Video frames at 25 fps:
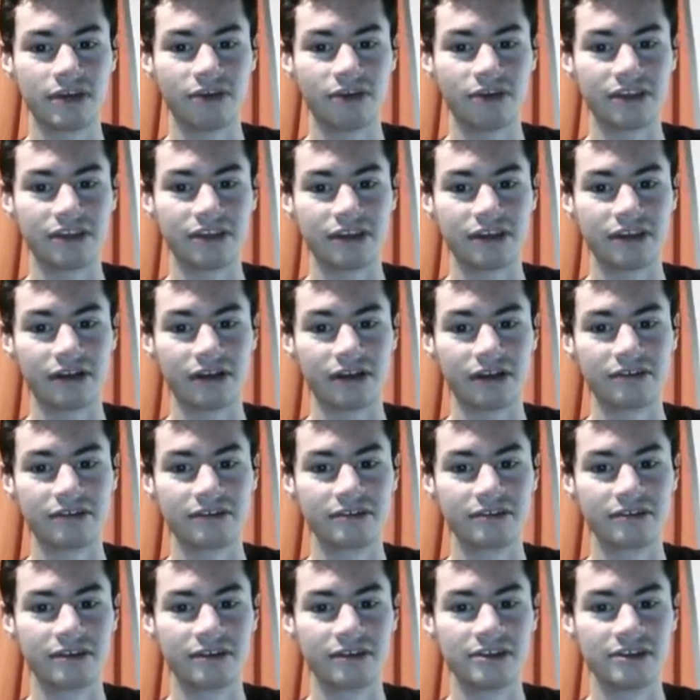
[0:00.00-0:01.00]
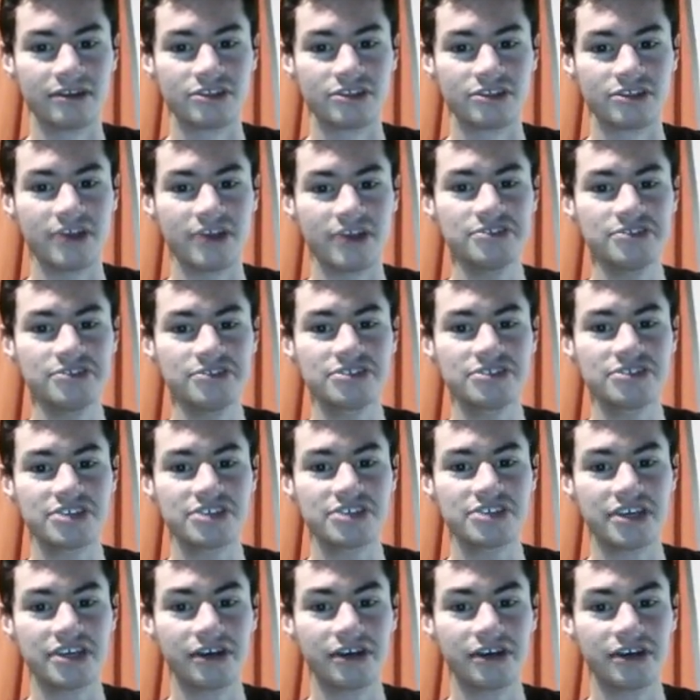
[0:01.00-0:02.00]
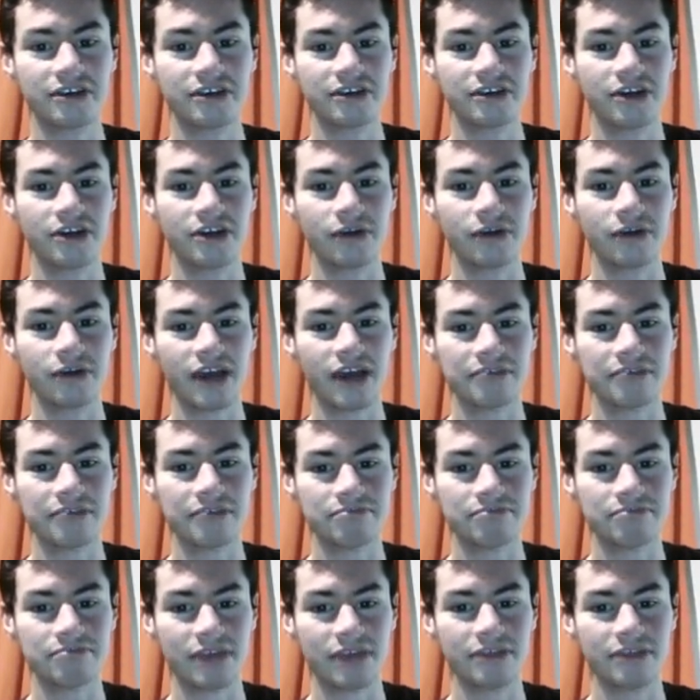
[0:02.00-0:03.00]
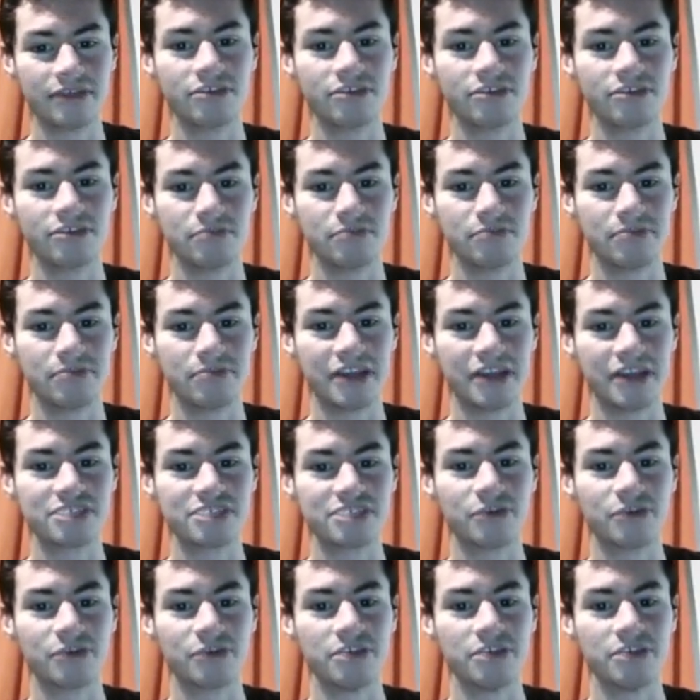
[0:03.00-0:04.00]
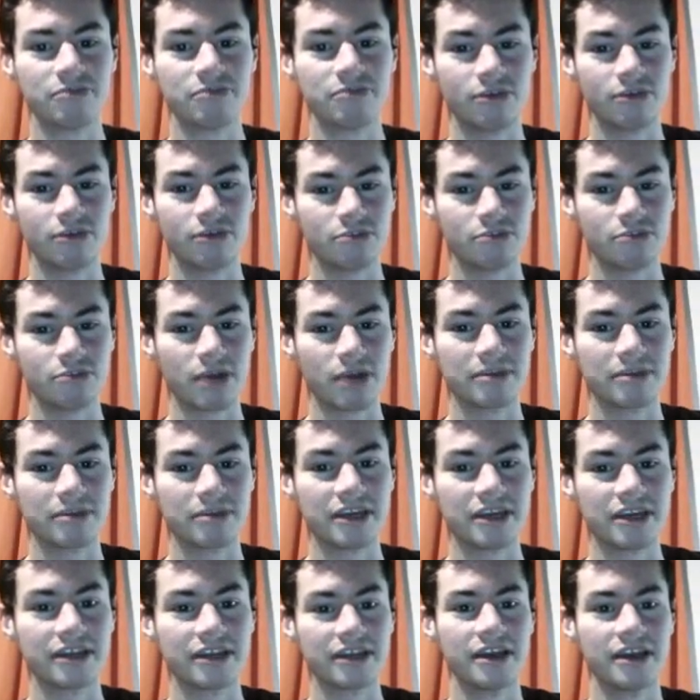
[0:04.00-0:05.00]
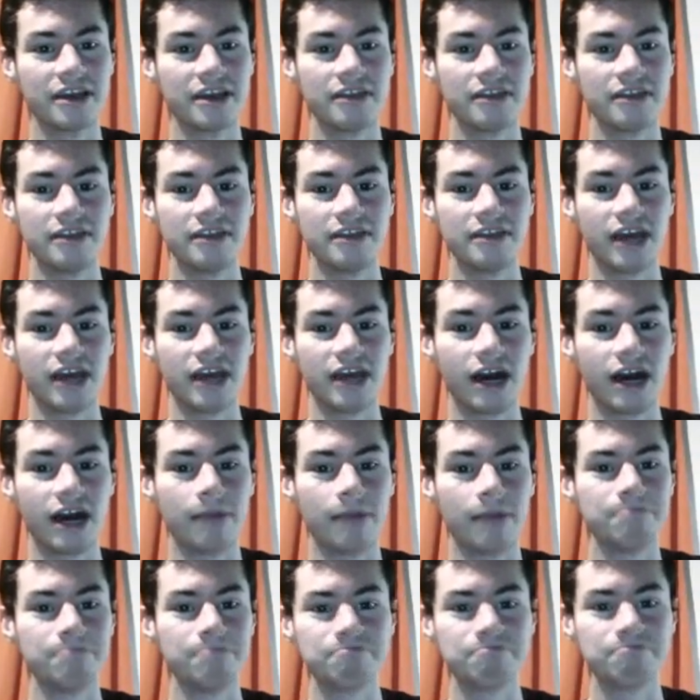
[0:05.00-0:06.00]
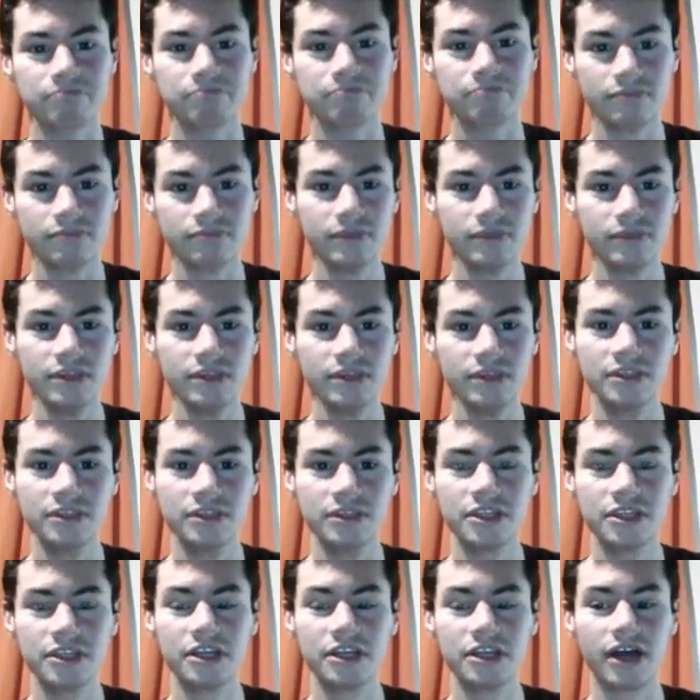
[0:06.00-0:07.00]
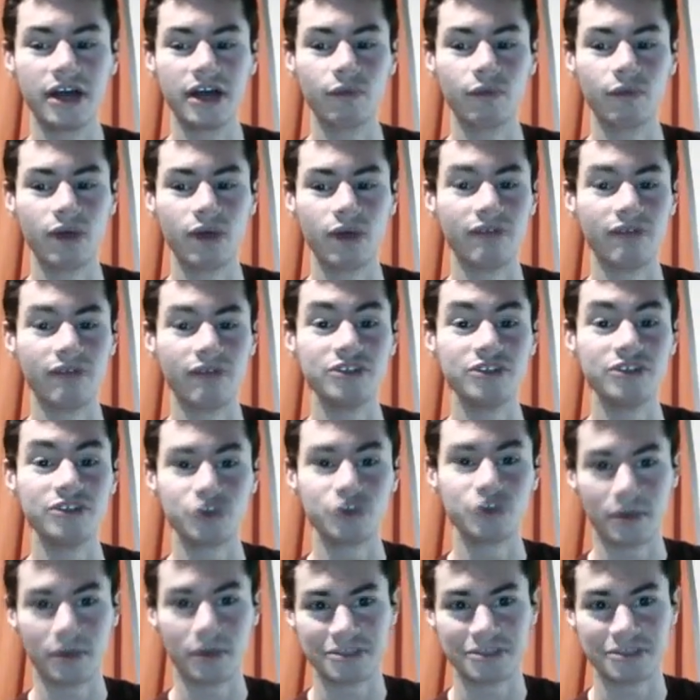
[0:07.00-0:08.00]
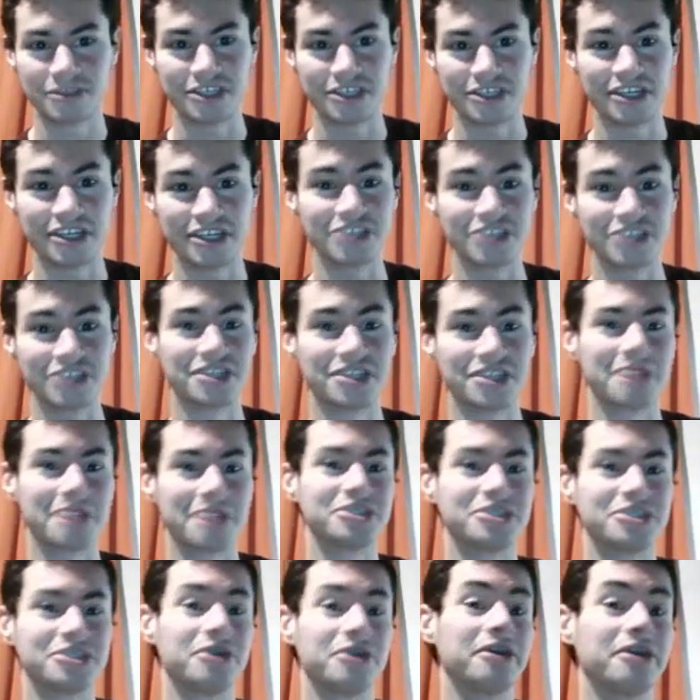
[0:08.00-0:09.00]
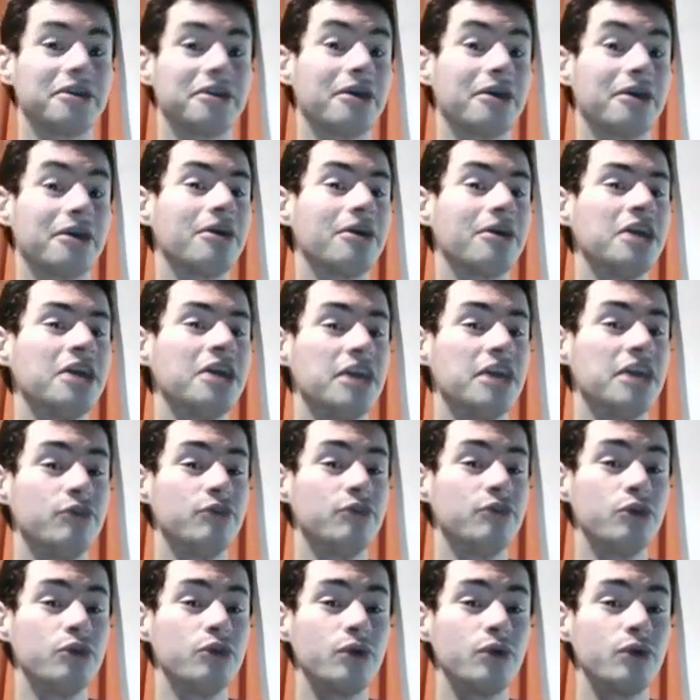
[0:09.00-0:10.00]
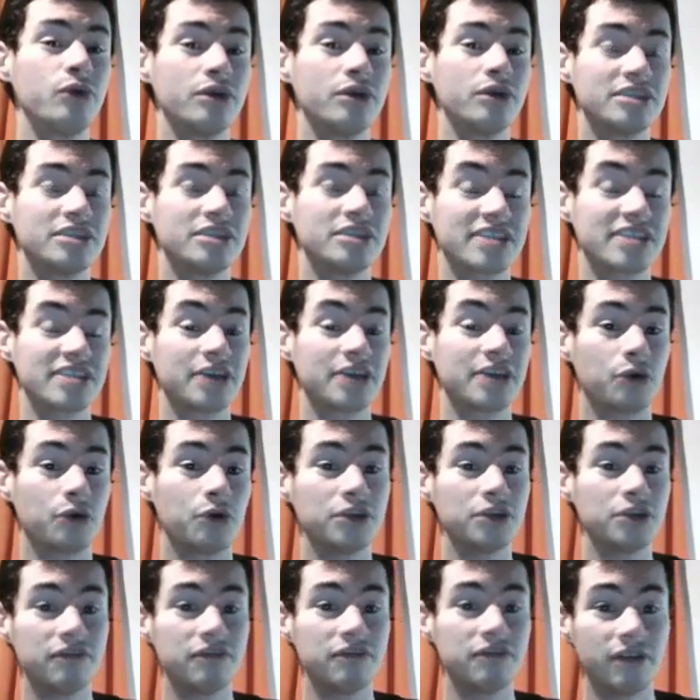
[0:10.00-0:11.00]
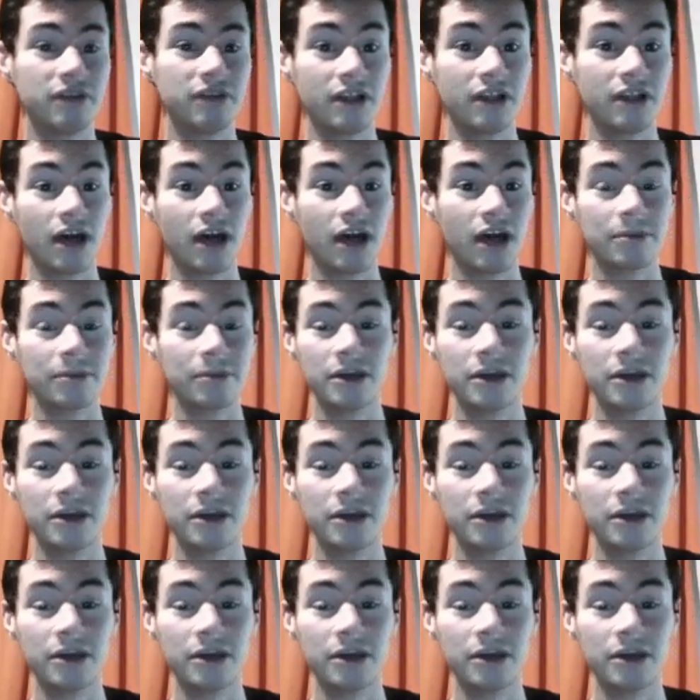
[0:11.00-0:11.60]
right there. So as you can see here, I think by this point you probably get the little visual representation that I'm sharing here. If you decide to only fill up